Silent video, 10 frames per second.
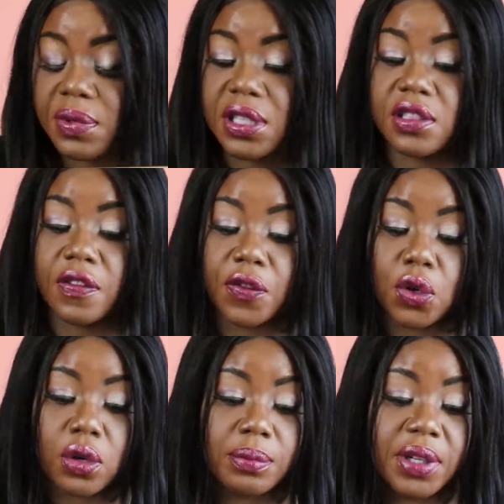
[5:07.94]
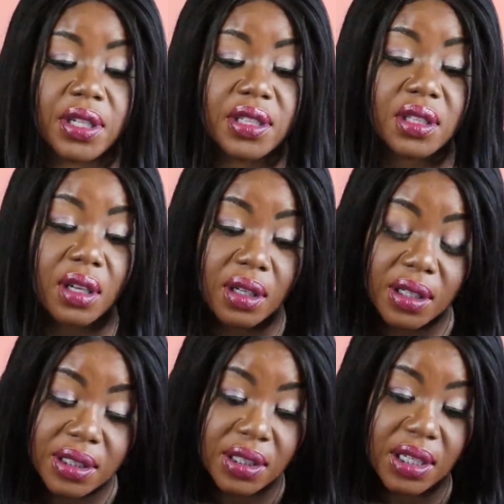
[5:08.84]
to be Sephora, but it's
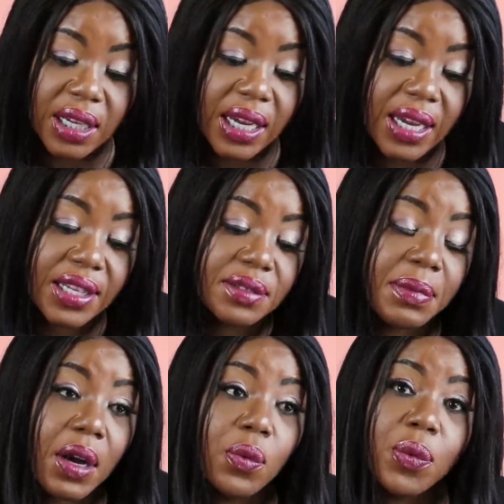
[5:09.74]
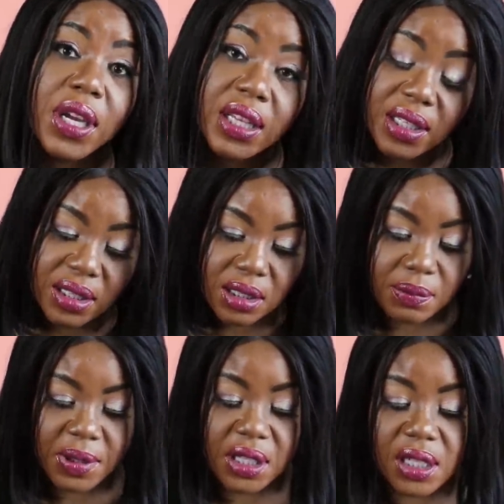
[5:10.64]
Ulta that has my
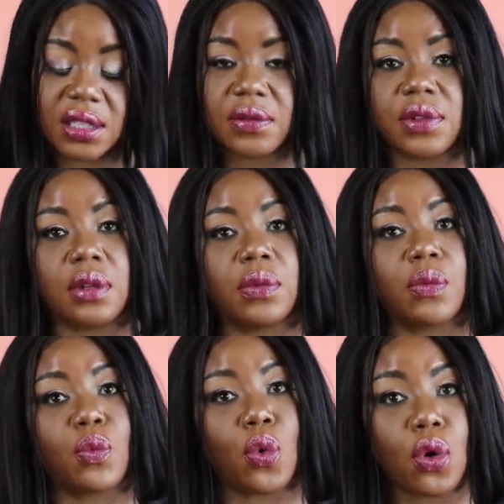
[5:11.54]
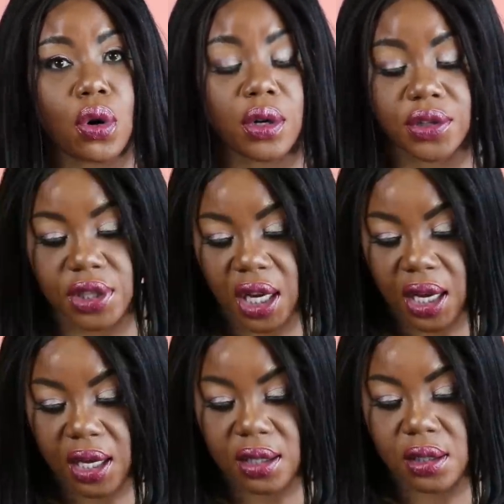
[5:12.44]
weaknesses because of the rewards,
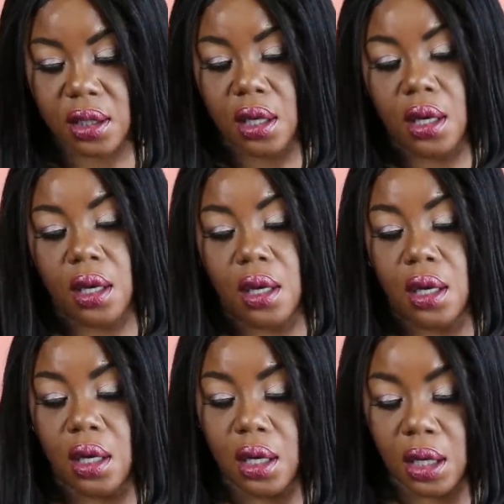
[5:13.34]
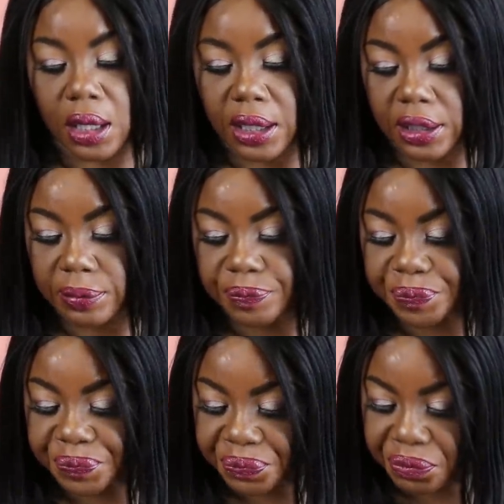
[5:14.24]
guys. Um,
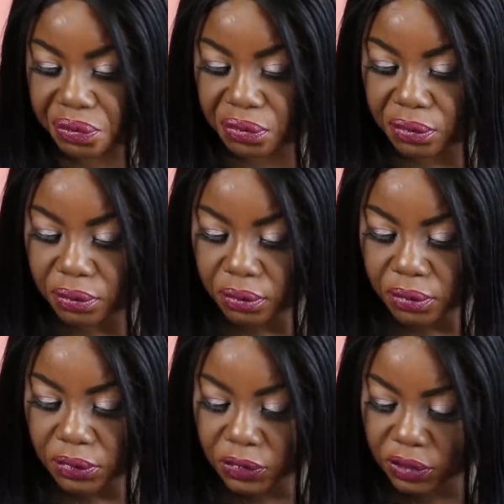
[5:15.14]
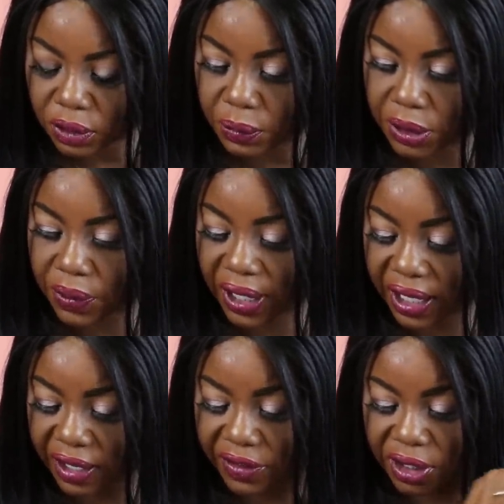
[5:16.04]
what do I
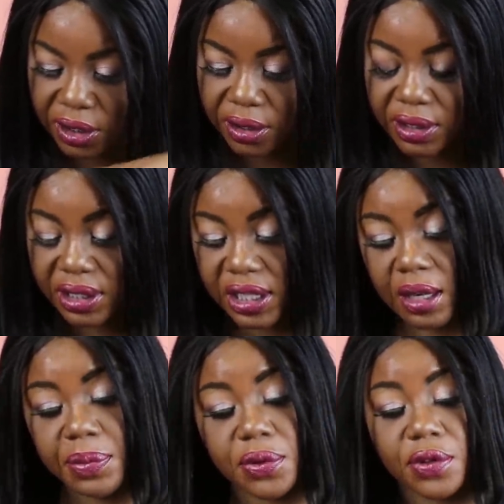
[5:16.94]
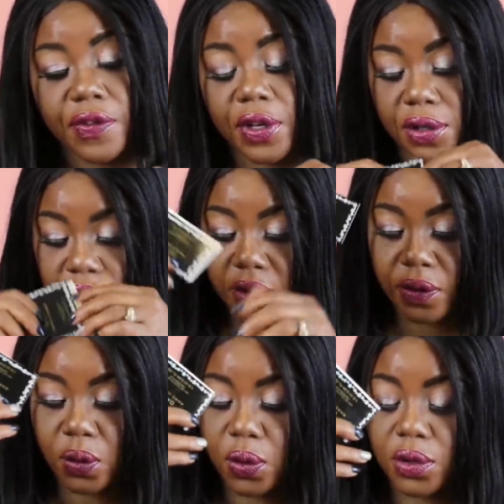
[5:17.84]
have in here? The samples first,
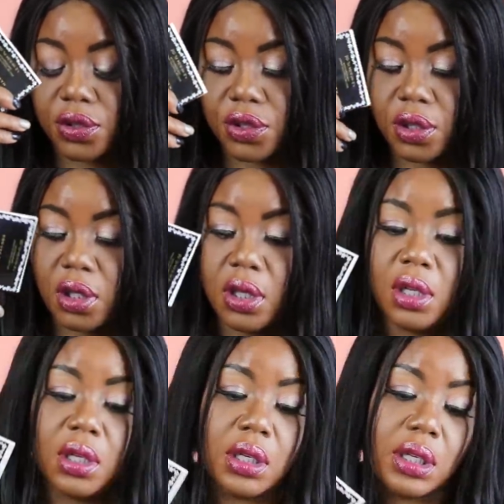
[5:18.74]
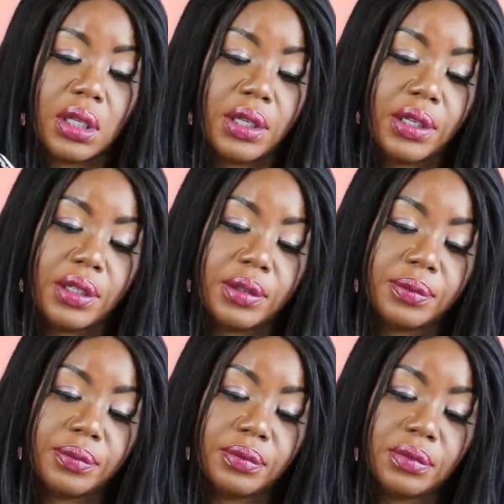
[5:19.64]
of course.
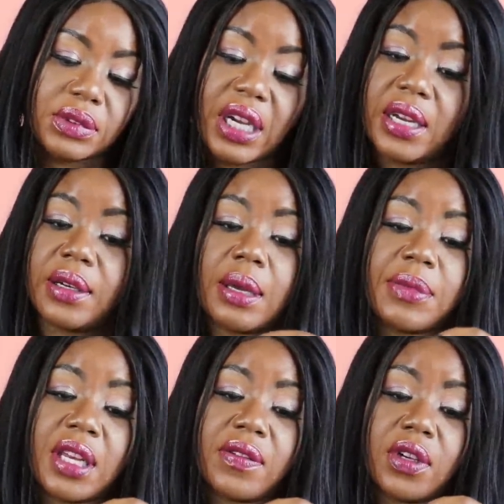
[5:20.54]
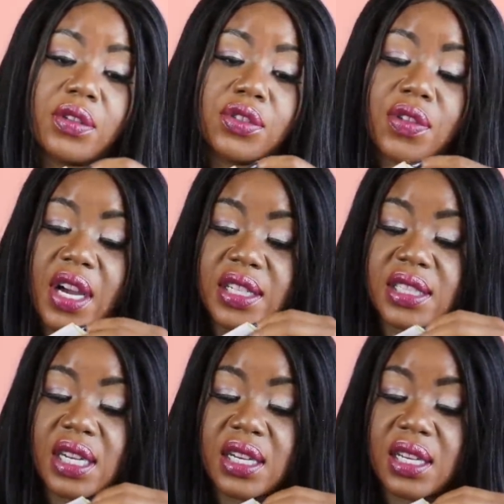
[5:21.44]
Um, I, I'm not even going to try to
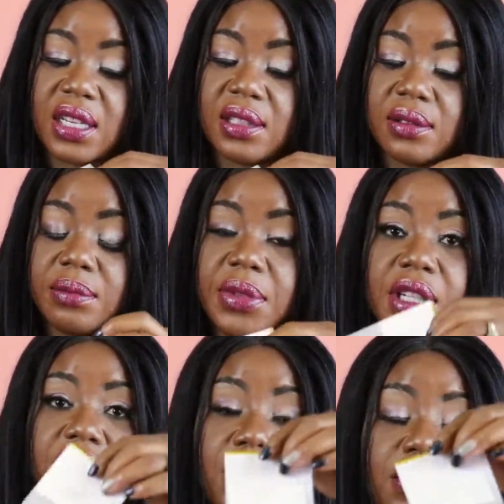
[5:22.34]
say that, but it's